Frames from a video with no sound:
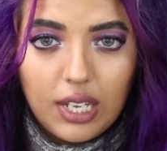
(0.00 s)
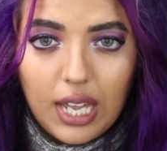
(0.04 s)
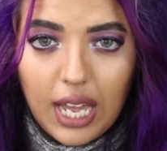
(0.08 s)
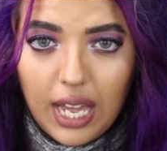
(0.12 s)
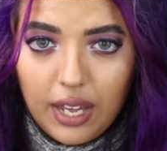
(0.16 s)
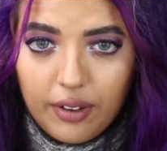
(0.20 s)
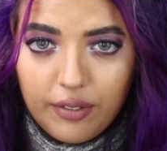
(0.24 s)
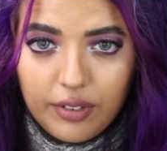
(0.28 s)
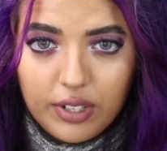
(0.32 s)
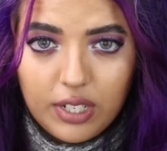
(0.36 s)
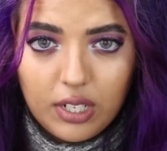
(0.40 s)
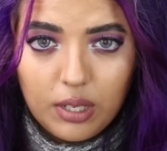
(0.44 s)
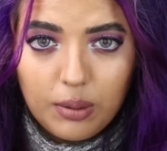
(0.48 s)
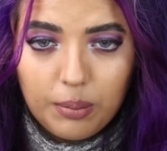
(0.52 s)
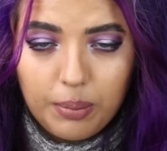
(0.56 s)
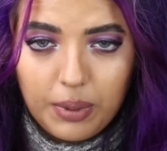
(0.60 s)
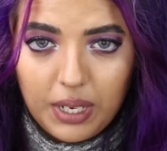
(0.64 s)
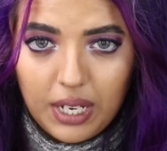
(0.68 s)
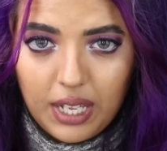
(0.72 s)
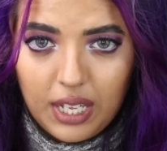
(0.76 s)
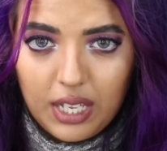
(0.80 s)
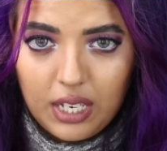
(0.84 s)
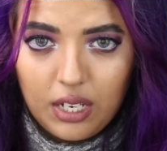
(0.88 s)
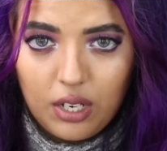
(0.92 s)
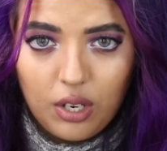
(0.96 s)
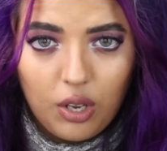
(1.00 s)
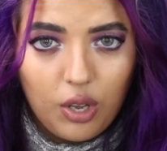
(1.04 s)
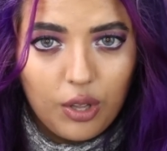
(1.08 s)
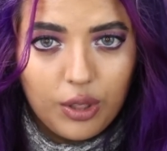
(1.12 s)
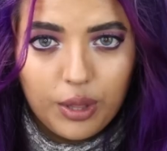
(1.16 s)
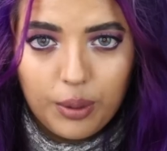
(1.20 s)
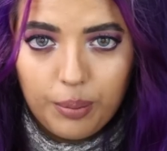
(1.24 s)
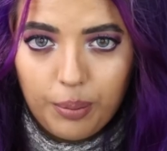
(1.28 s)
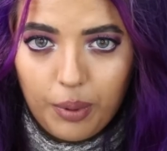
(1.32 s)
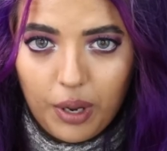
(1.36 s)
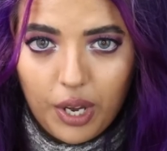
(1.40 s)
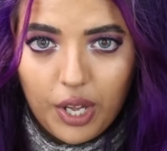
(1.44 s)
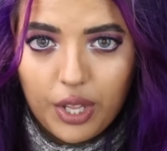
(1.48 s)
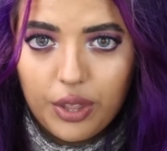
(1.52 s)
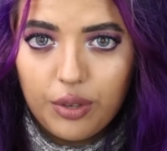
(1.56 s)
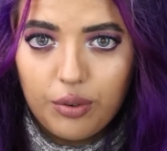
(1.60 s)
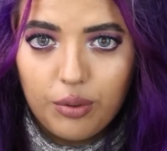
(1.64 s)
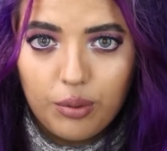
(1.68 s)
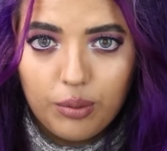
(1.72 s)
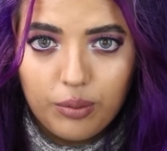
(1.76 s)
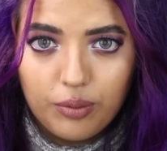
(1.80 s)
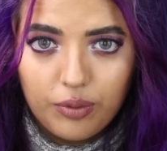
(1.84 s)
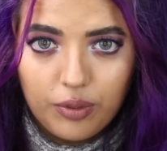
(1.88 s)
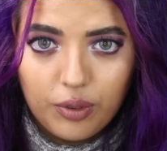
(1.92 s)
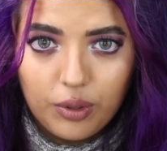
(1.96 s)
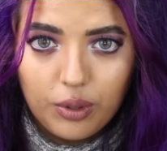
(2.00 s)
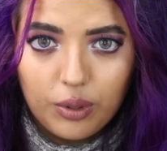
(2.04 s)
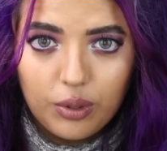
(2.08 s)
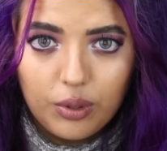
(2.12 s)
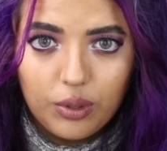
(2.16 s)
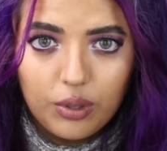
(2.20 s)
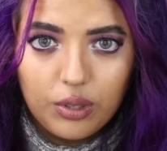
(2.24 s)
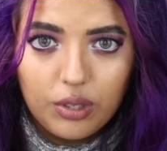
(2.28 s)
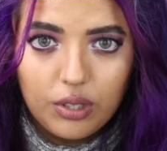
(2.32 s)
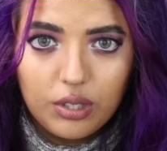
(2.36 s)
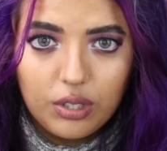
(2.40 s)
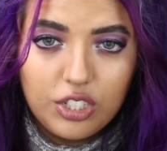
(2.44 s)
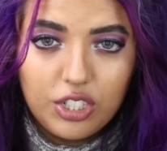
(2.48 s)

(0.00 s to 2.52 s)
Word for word: covered in blood on the bathroom floor.